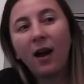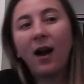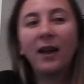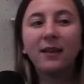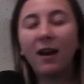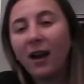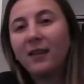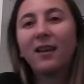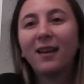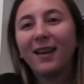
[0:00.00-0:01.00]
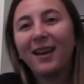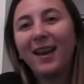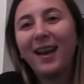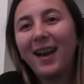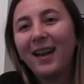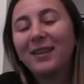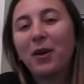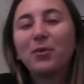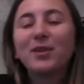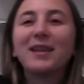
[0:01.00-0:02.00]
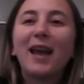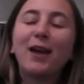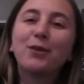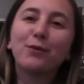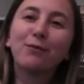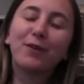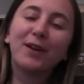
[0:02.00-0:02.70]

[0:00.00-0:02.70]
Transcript: "Hayde, hayde," and that was the end of,